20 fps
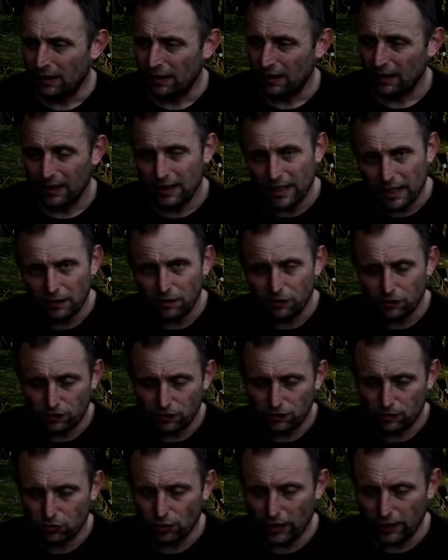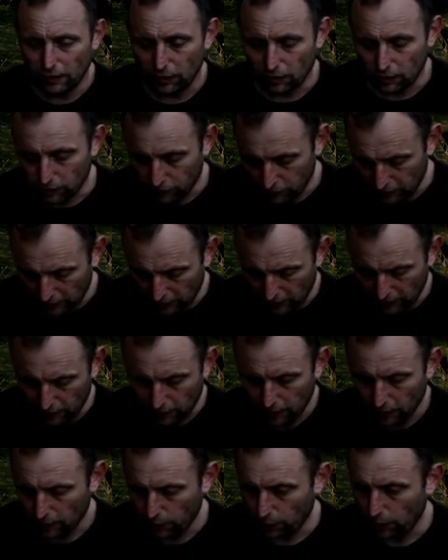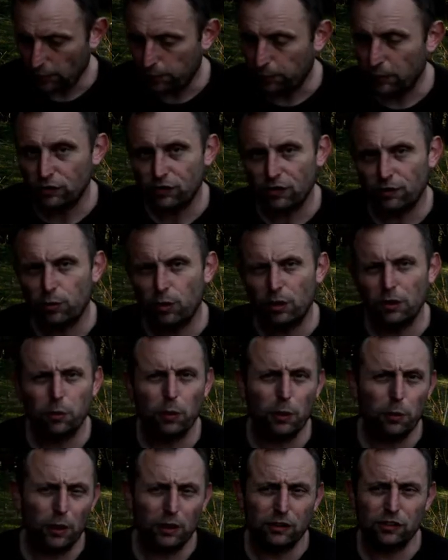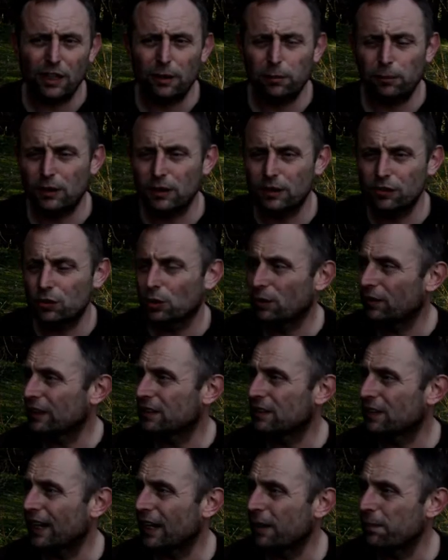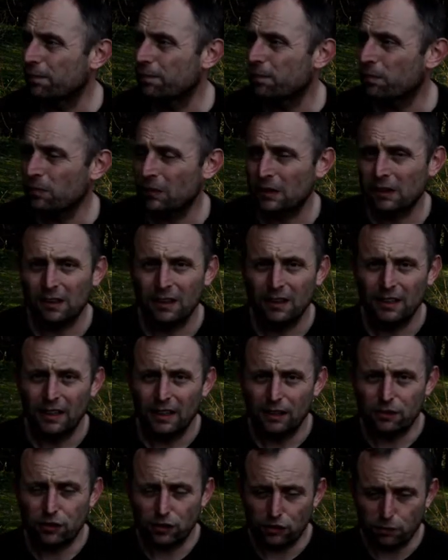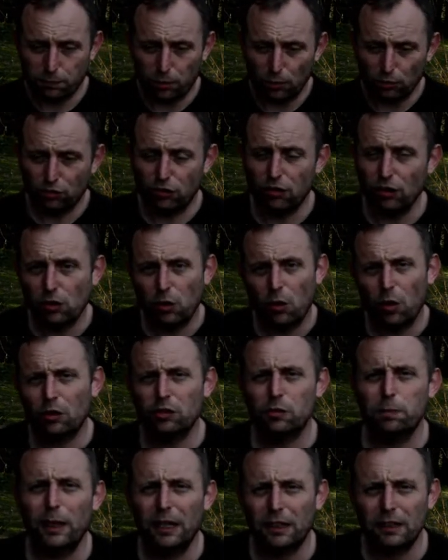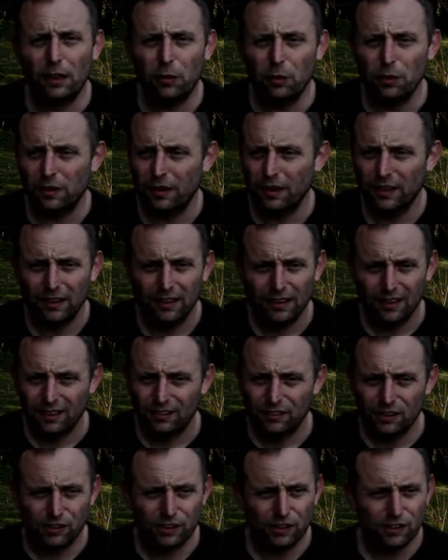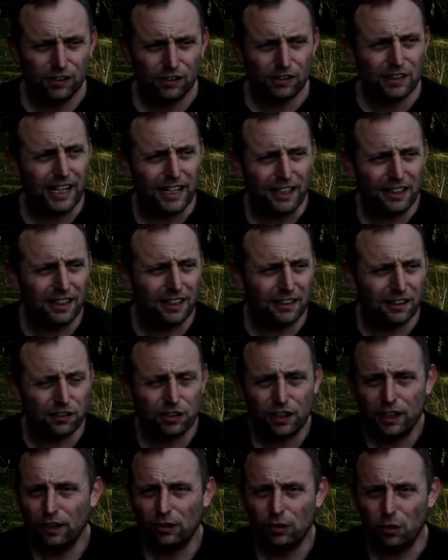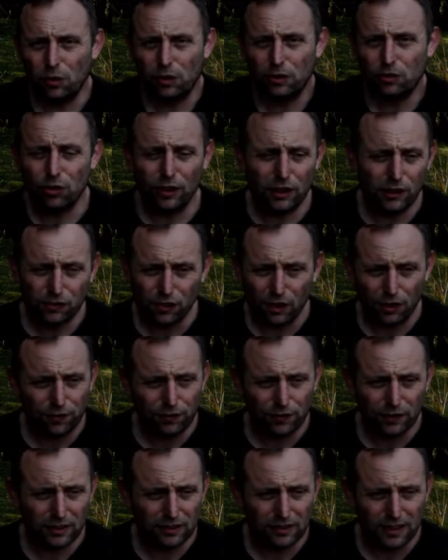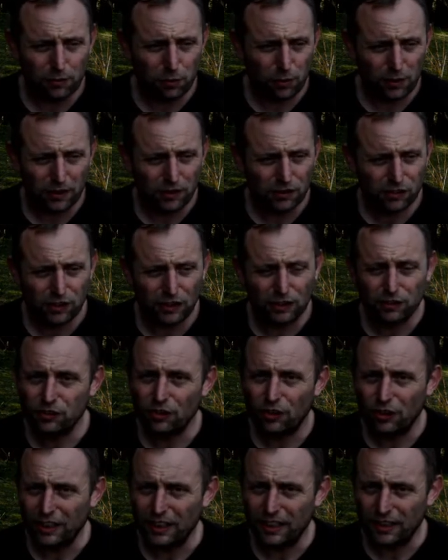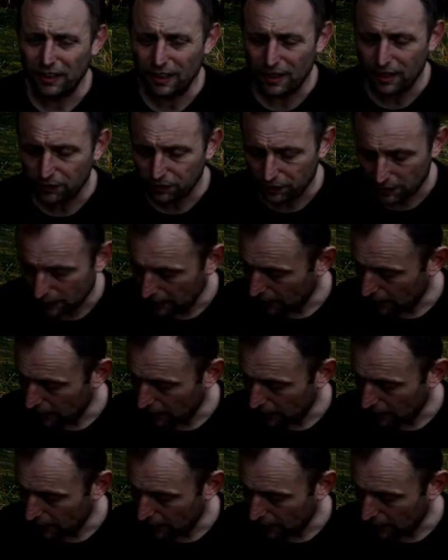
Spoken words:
and then he's tried to seal it with a piece of wood. Well, what's happened is over time it's just pushed the corks back out, disease is getting in, it's killed all the trees off, and they're dead within 6 or 8 years.